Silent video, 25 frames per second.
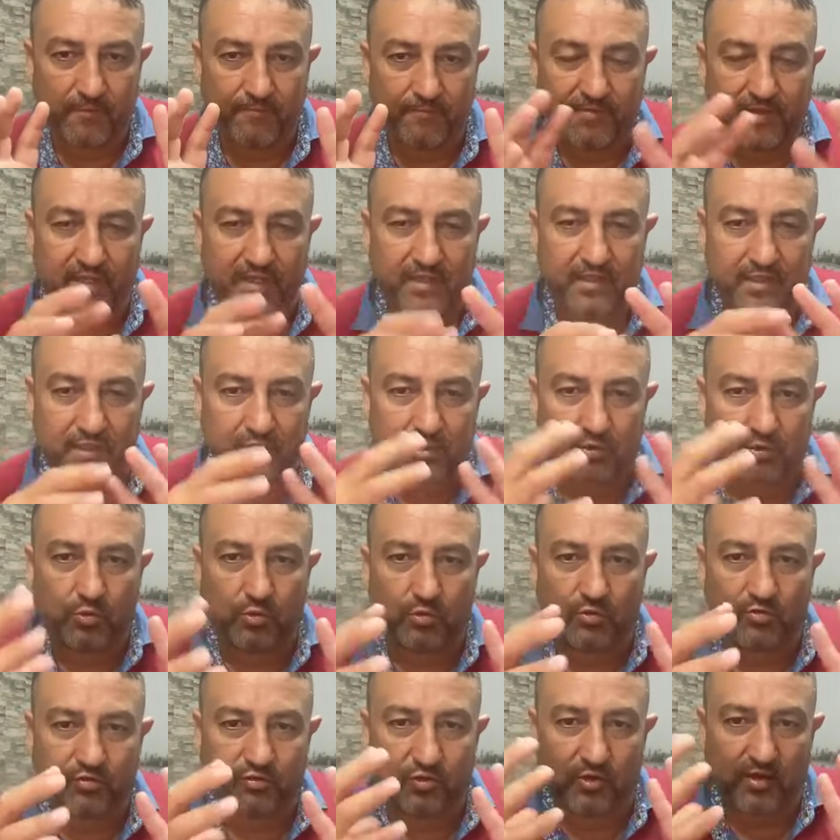that are
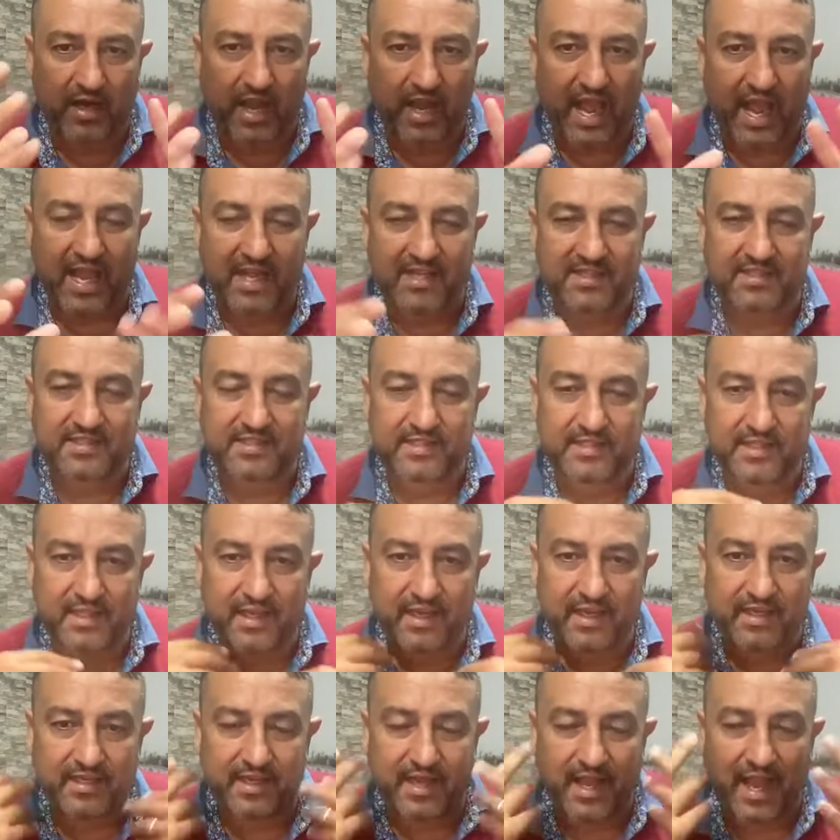good for us
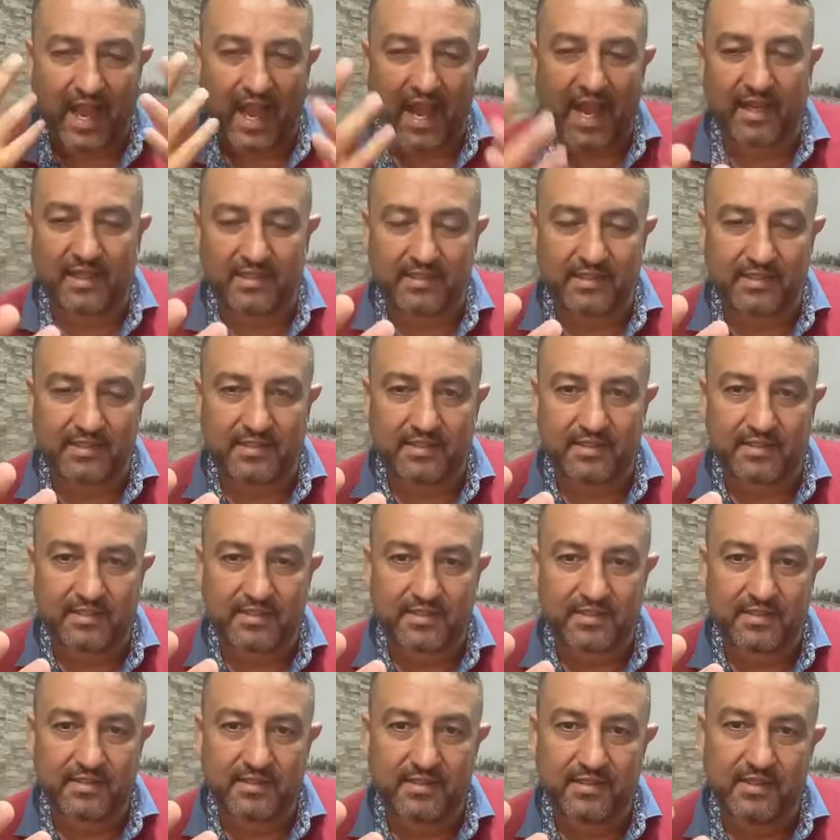and
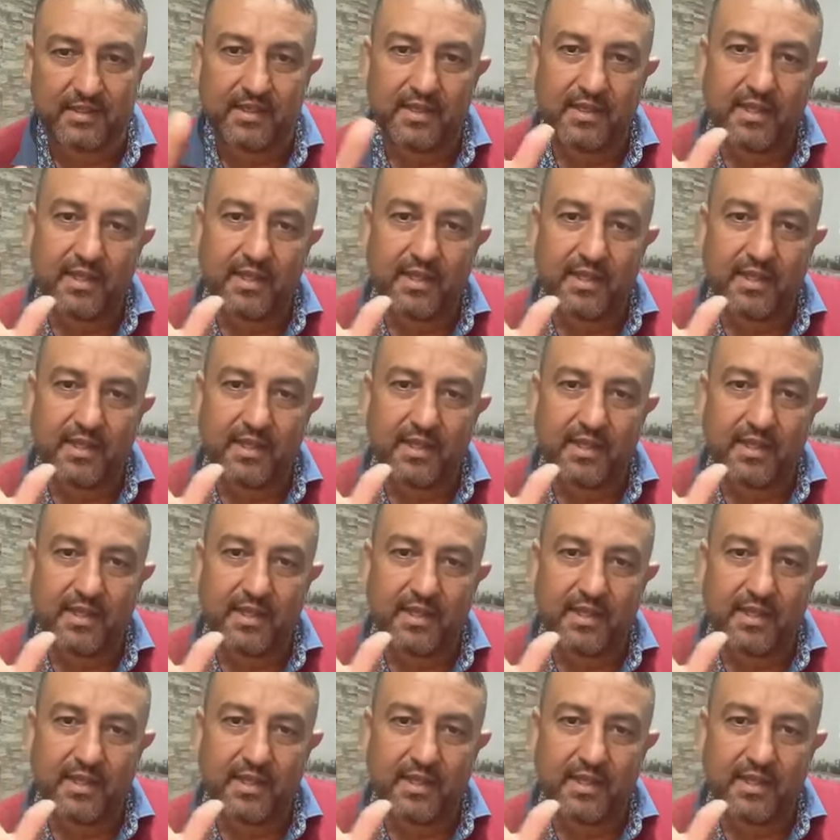others,